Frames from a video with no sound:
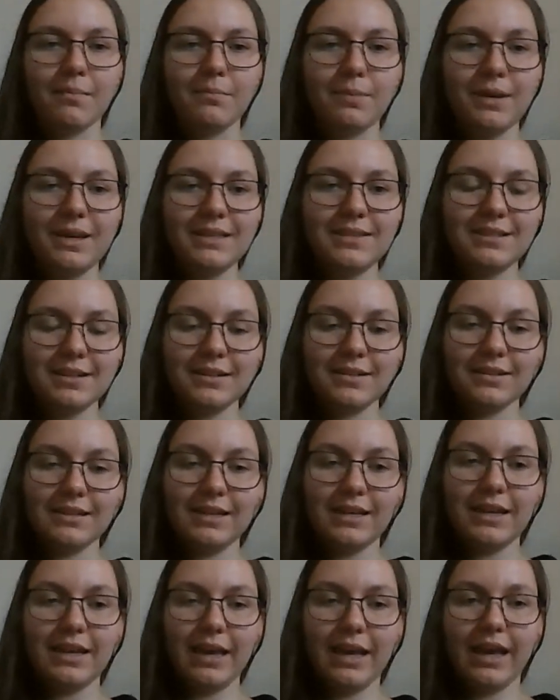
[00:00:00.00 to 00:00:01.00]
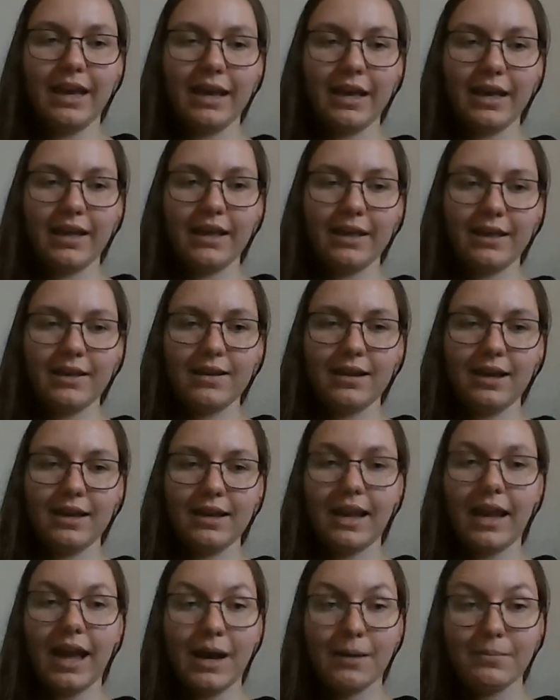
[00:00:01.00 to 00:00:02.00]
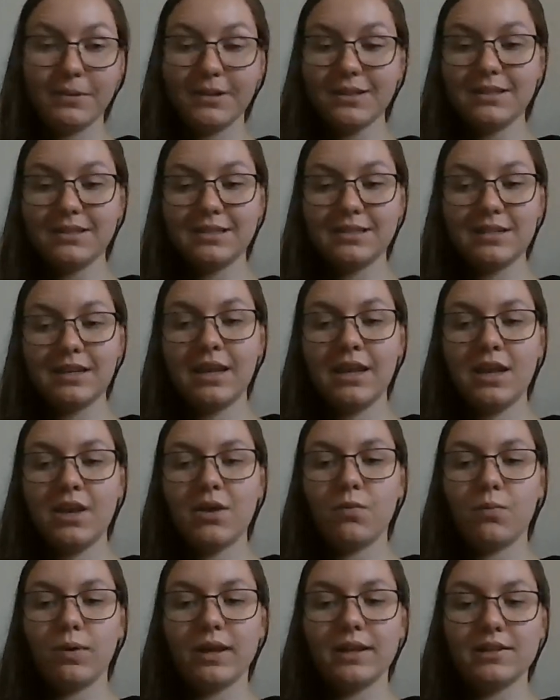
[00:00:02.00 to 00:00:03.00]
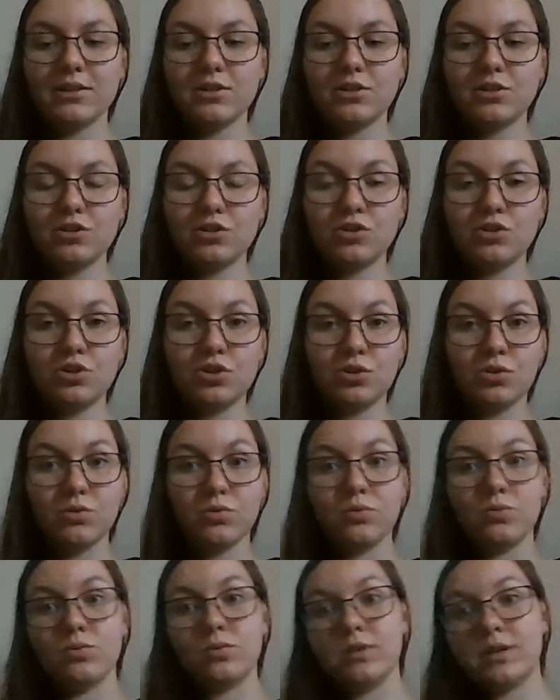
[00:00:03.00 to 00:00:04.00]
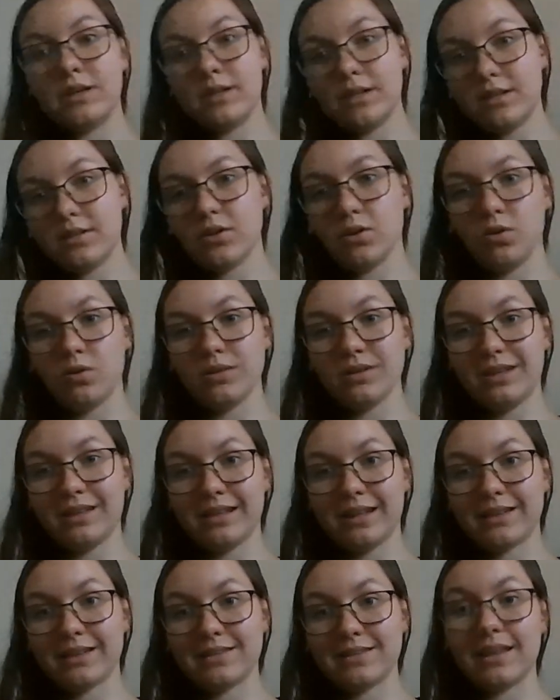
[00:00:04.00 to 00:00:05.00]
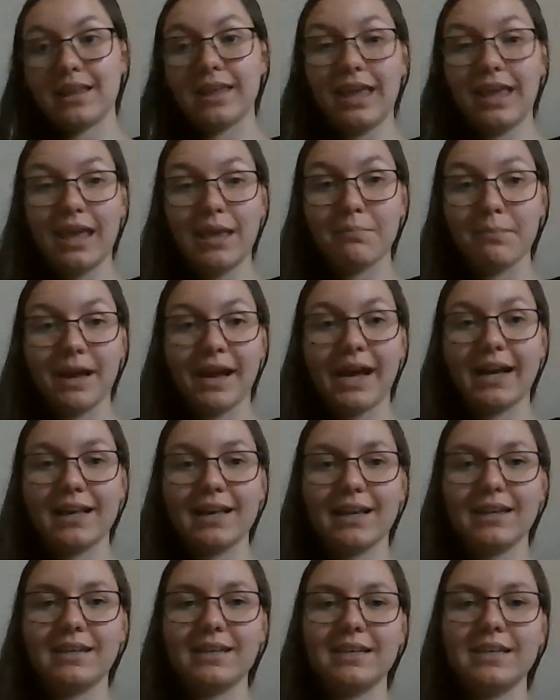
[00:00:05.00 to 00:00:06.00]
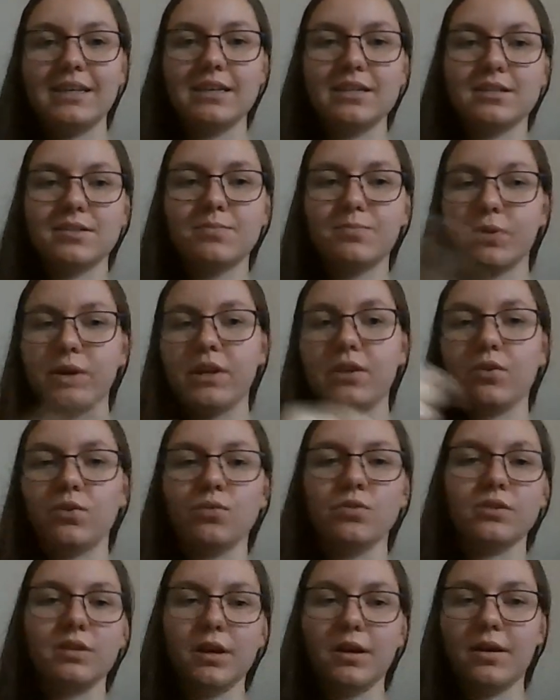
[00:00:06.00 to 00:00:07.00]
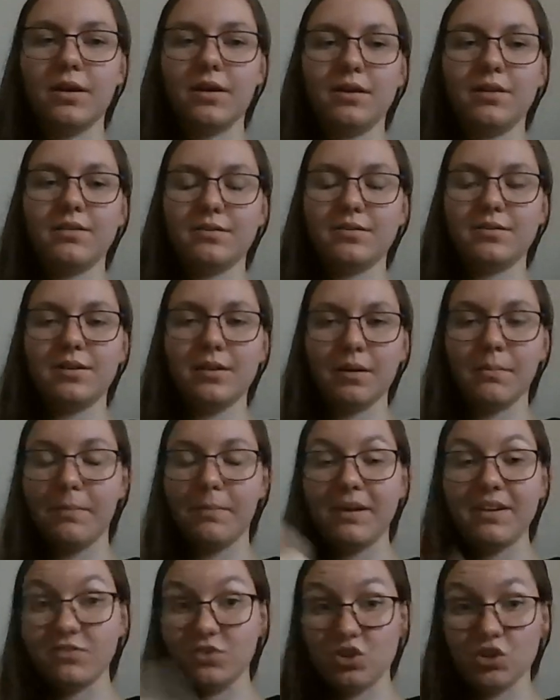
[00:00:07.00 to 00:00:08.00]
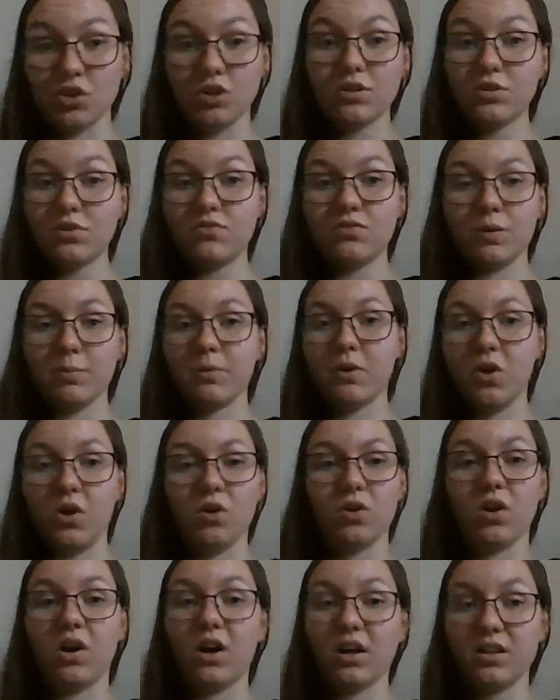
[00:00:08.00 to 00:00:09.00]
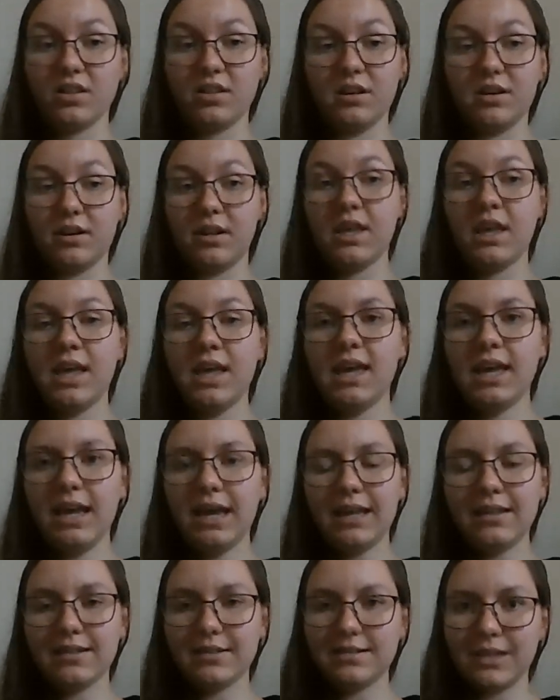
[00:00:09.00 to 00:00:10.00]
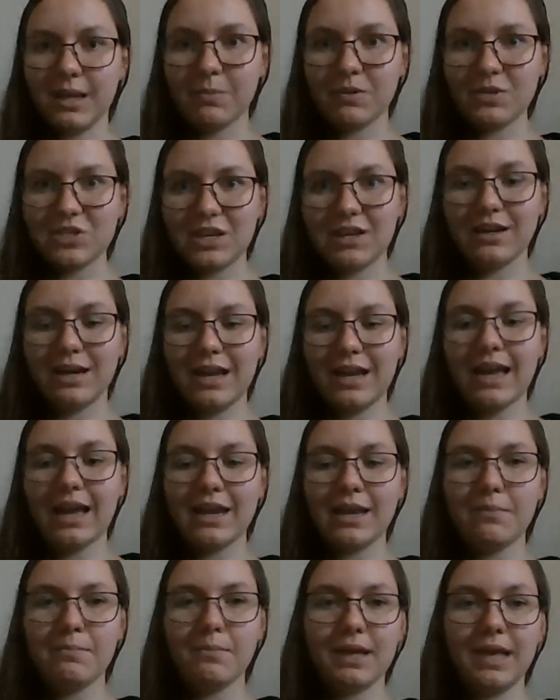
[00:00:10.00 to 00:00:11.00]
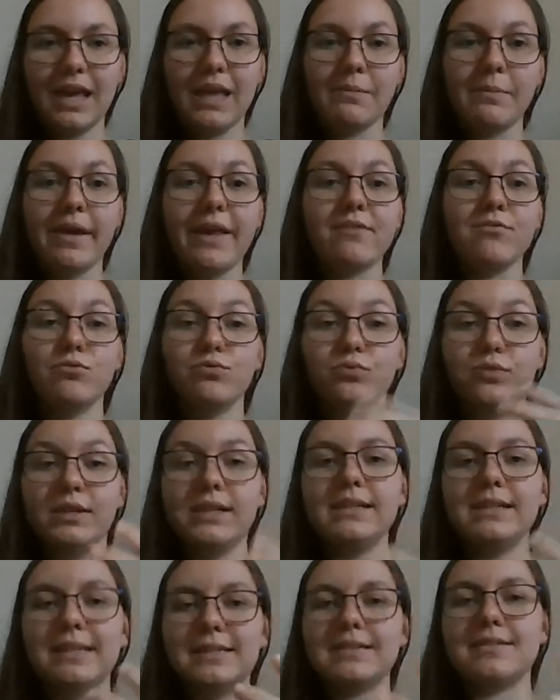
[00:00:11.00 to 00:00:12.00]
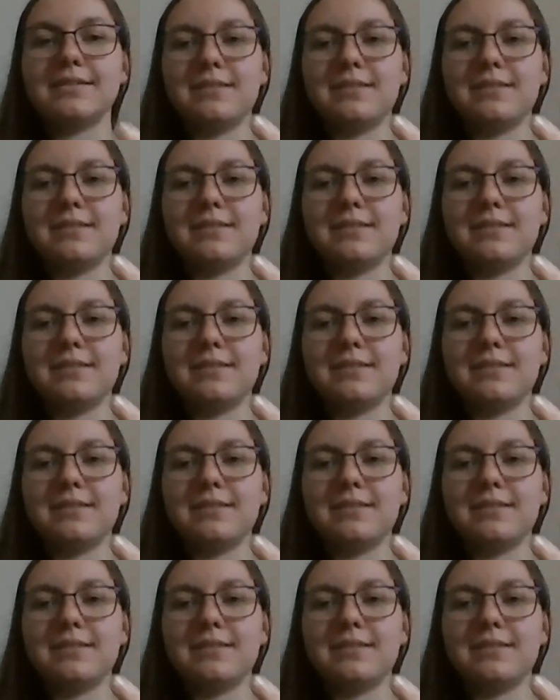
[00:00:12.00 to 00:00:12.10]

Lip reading: Basically, an abbot went to the Holy Lands and came back, and he sprinkled a bit of dirt from Golgotha in the cemetery, and it became a really